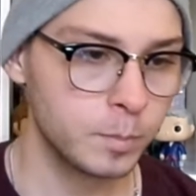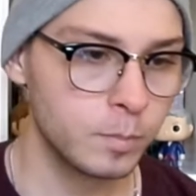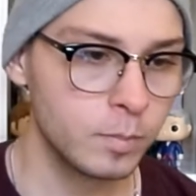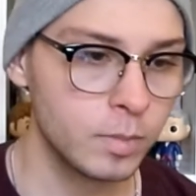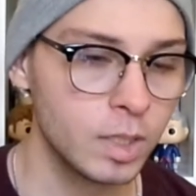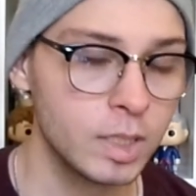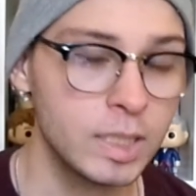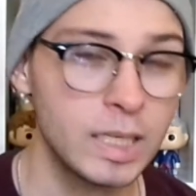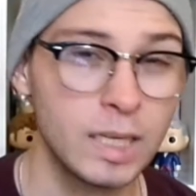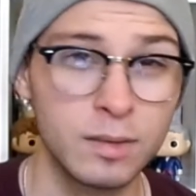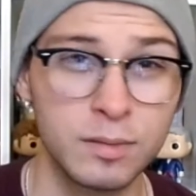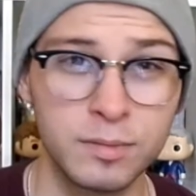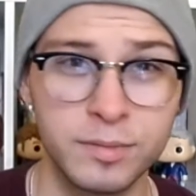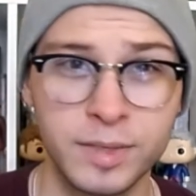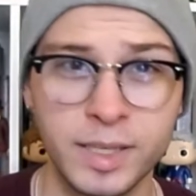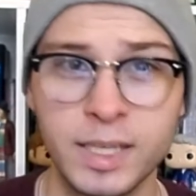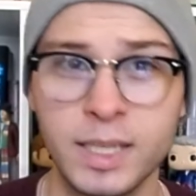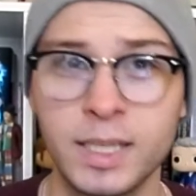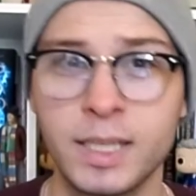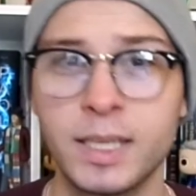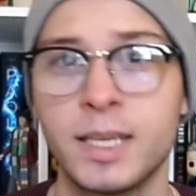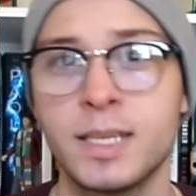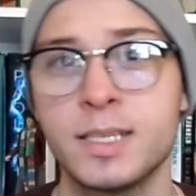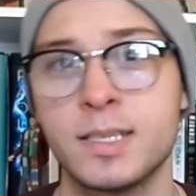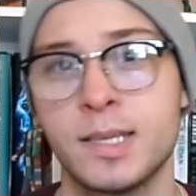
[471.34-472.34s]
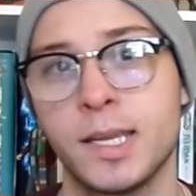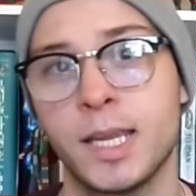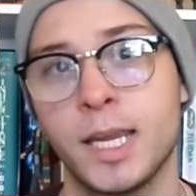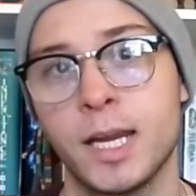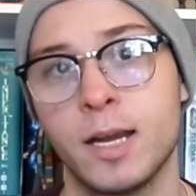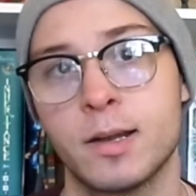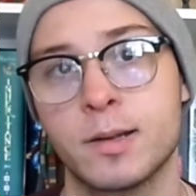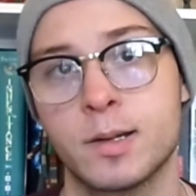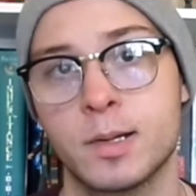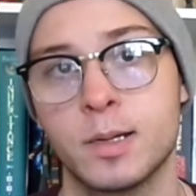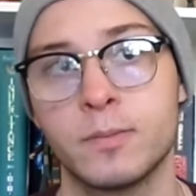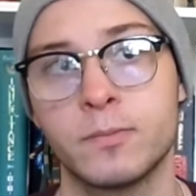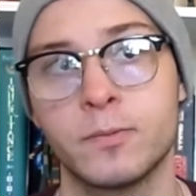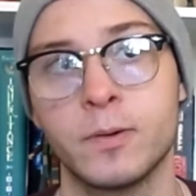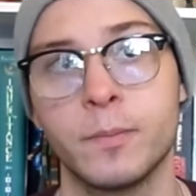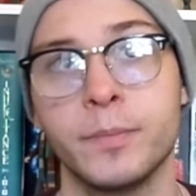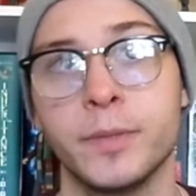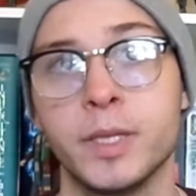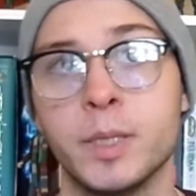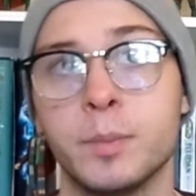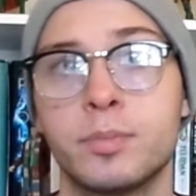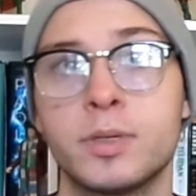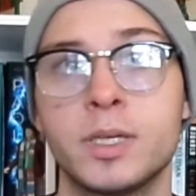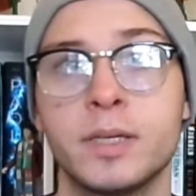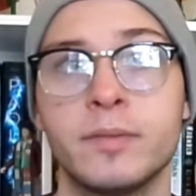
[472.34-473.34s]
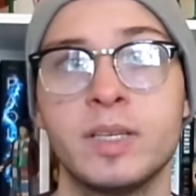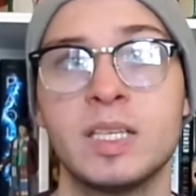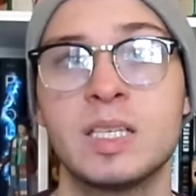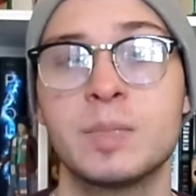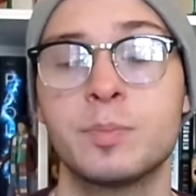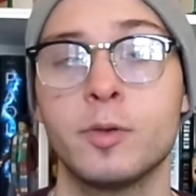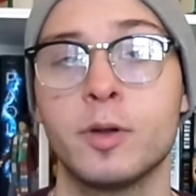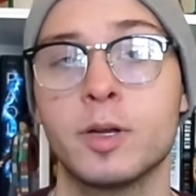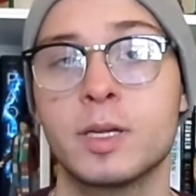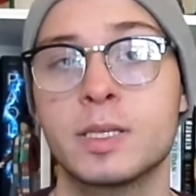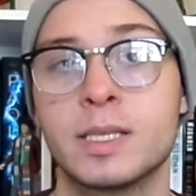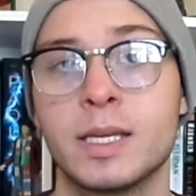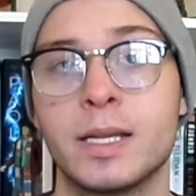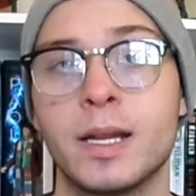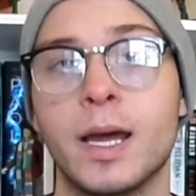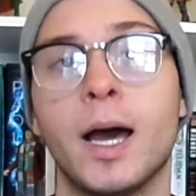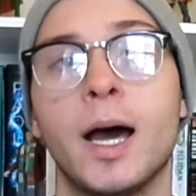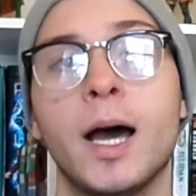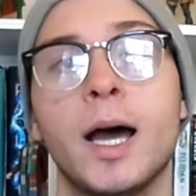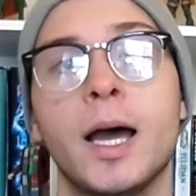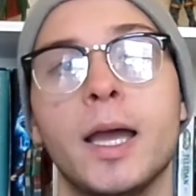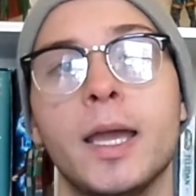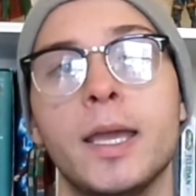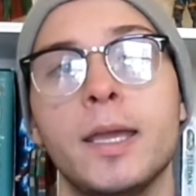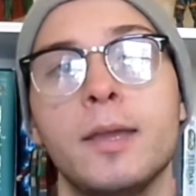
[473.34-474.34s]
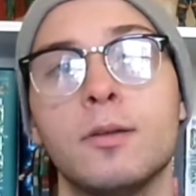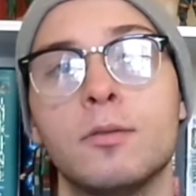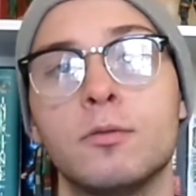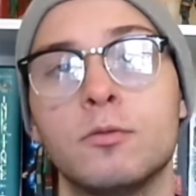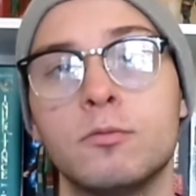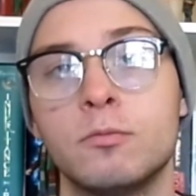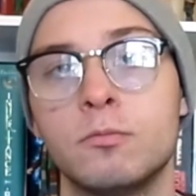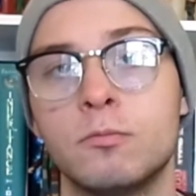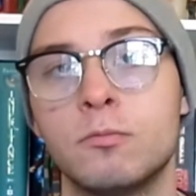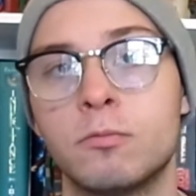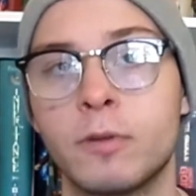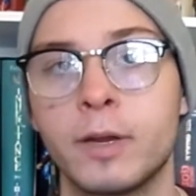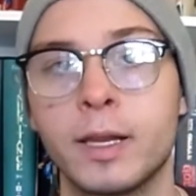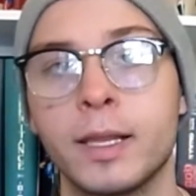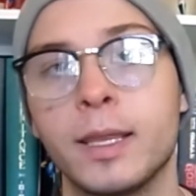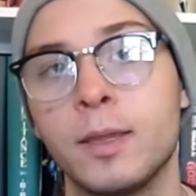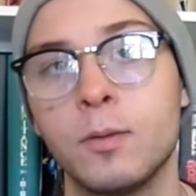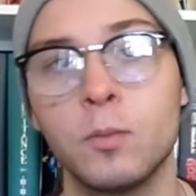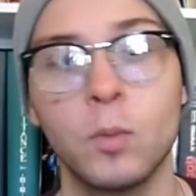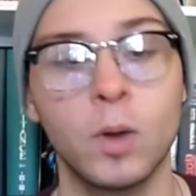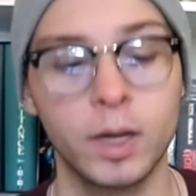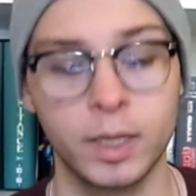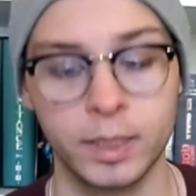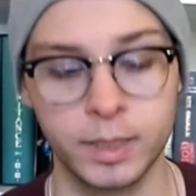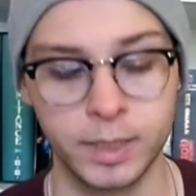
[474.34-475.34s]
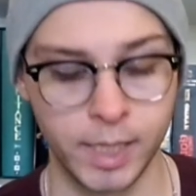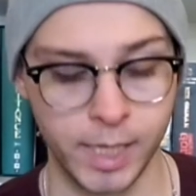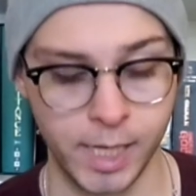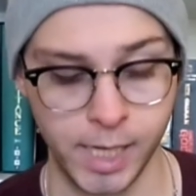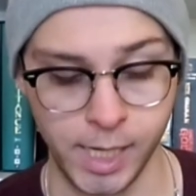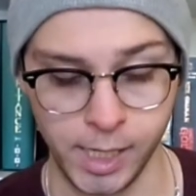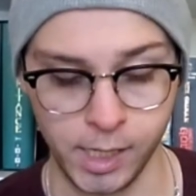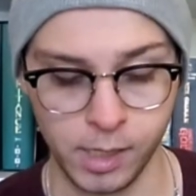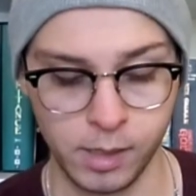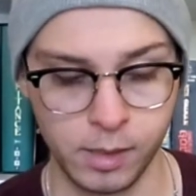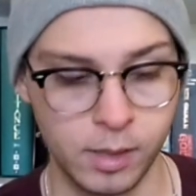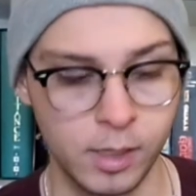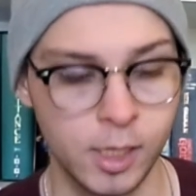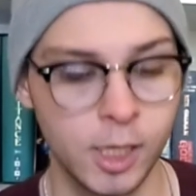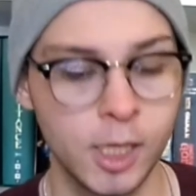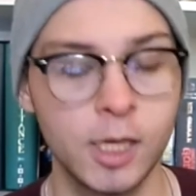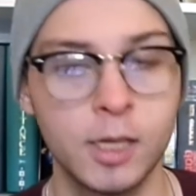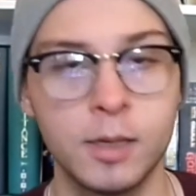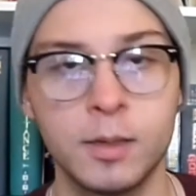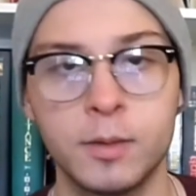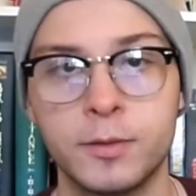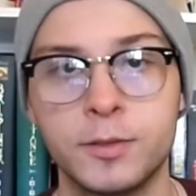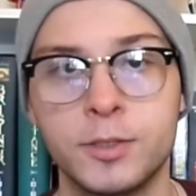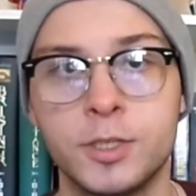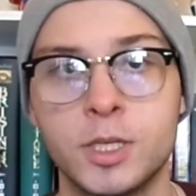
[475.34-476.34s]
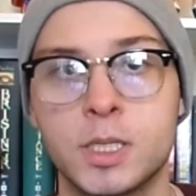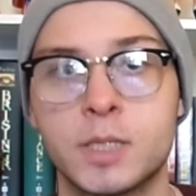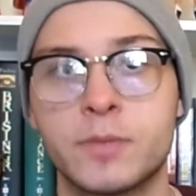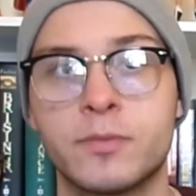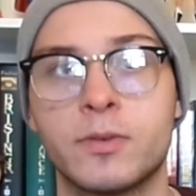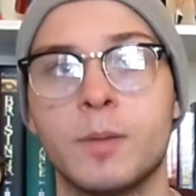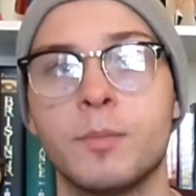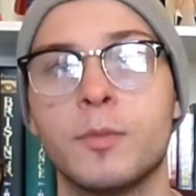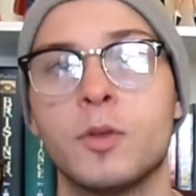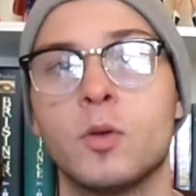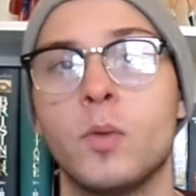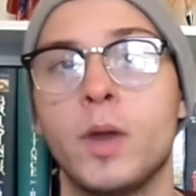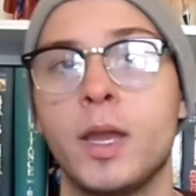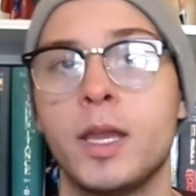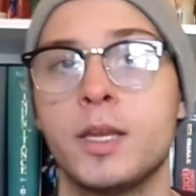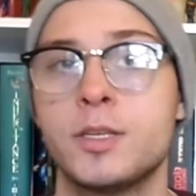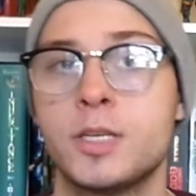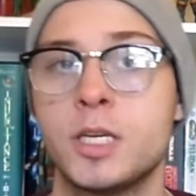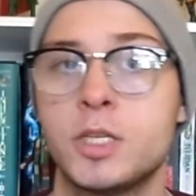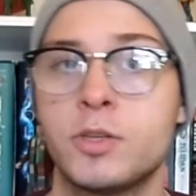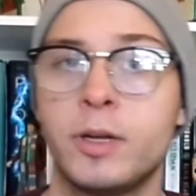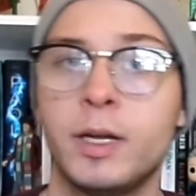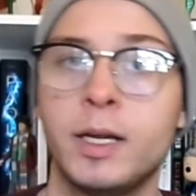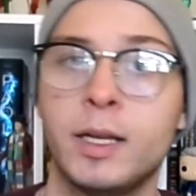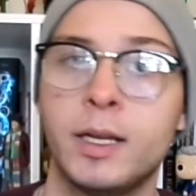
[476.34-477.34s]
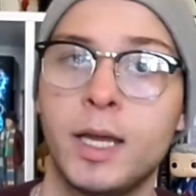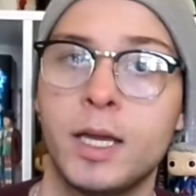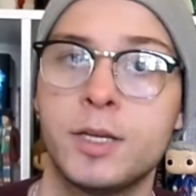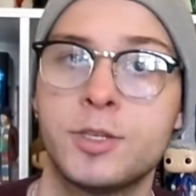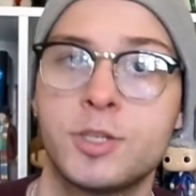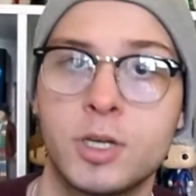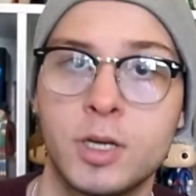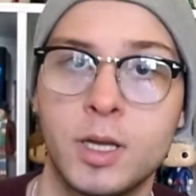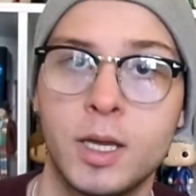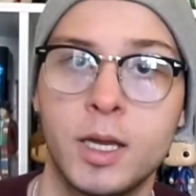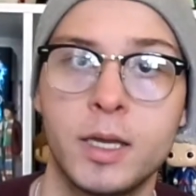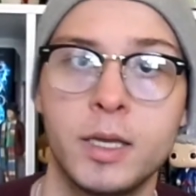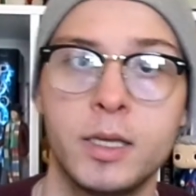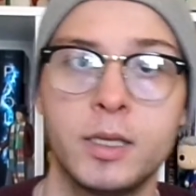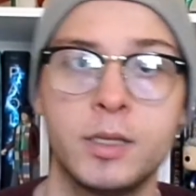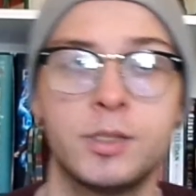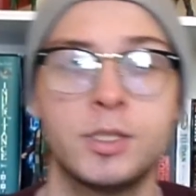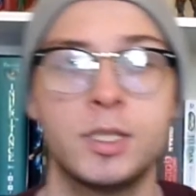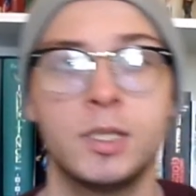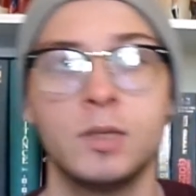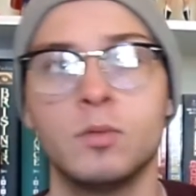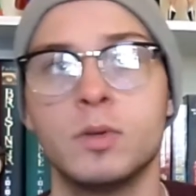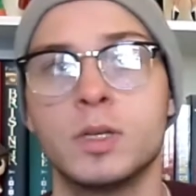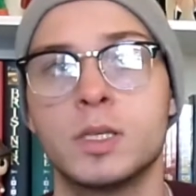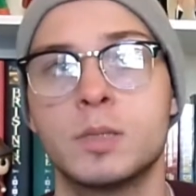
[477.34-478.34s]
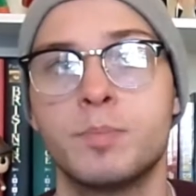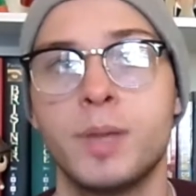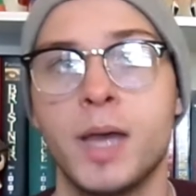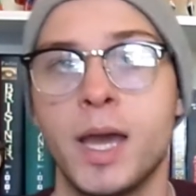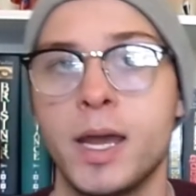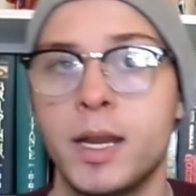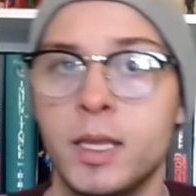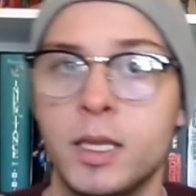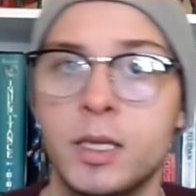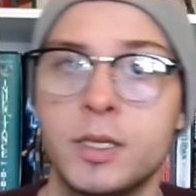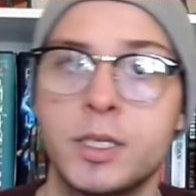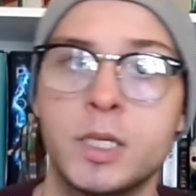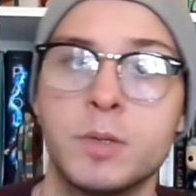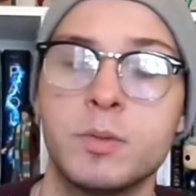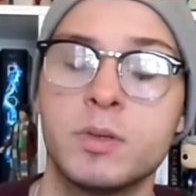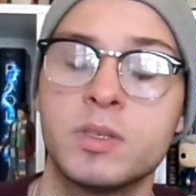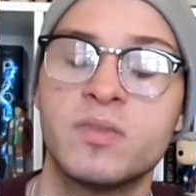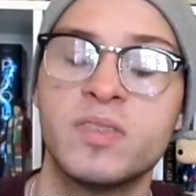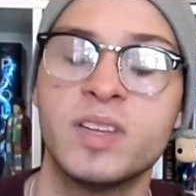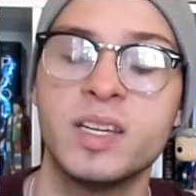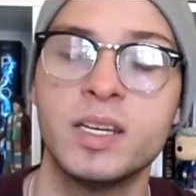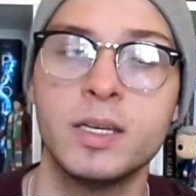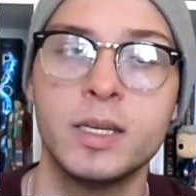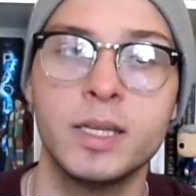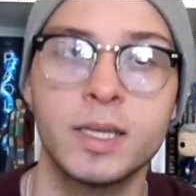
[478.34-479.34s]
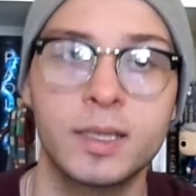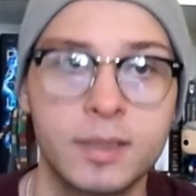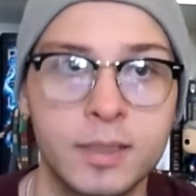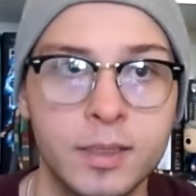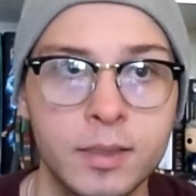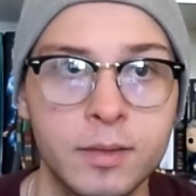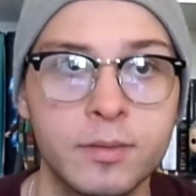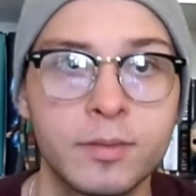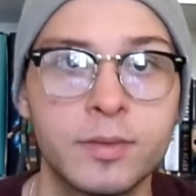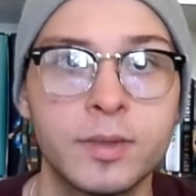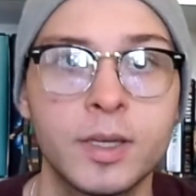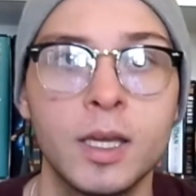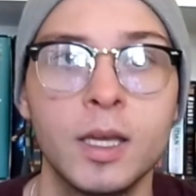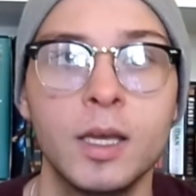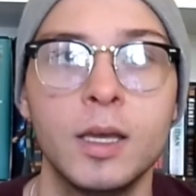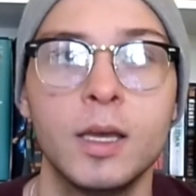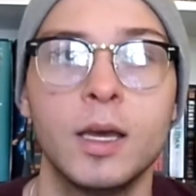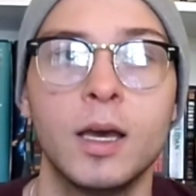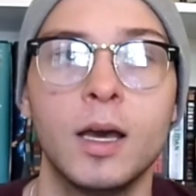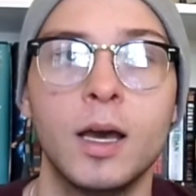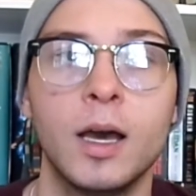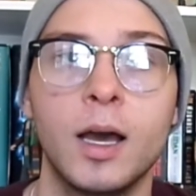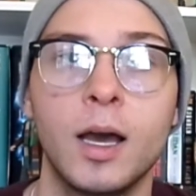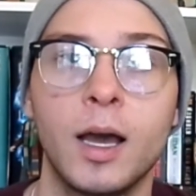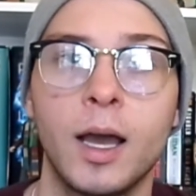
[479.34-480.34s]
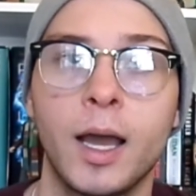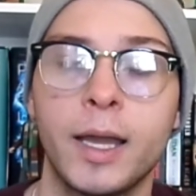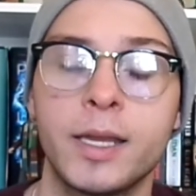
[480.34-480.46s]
Now, Venli is a character from the previous books that I really wanted to hate. Just from the way she treated Eshonai, she was petty, she was vindictive. I